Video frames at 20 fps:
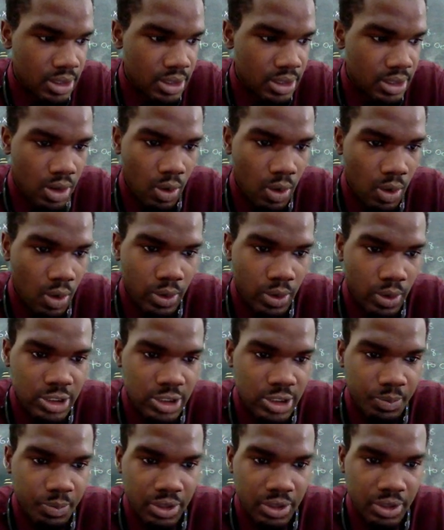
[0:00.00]
which
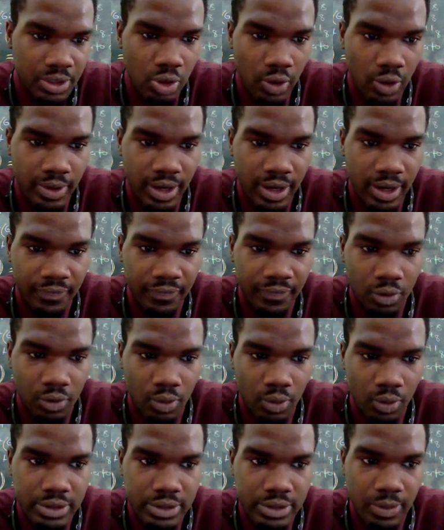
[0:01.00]
pictorial view
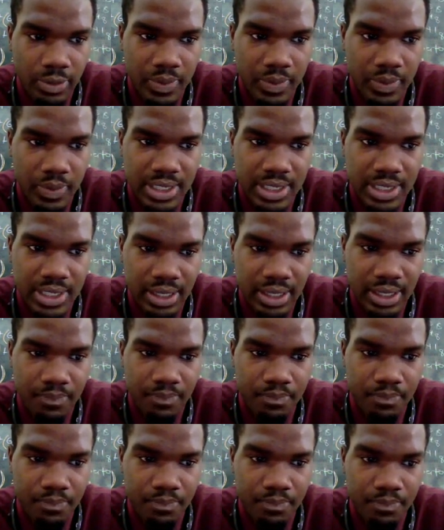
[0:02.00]
is represented
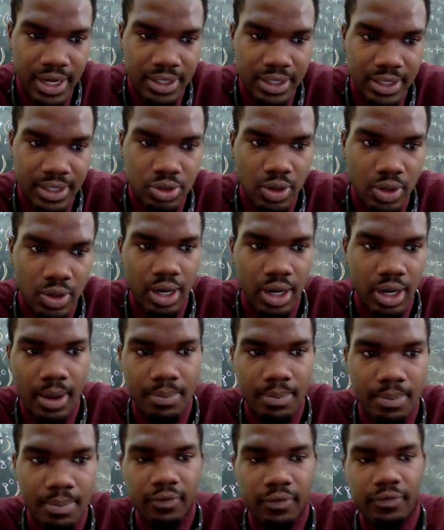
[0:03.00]
by the drawing
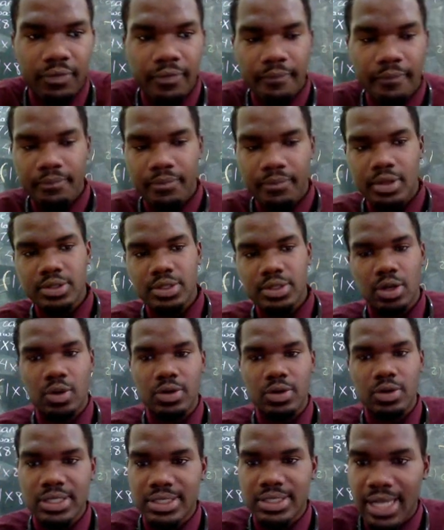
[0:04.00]
above? So I'm going to
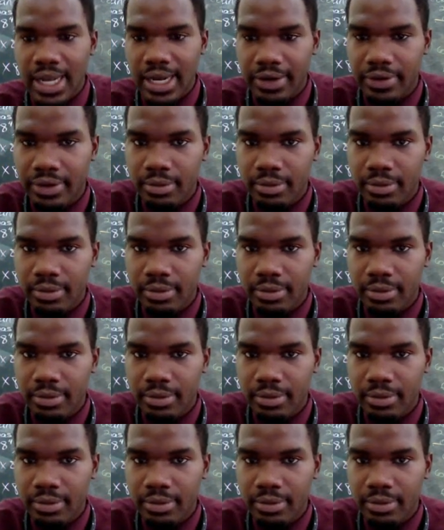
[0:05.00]
Zachary.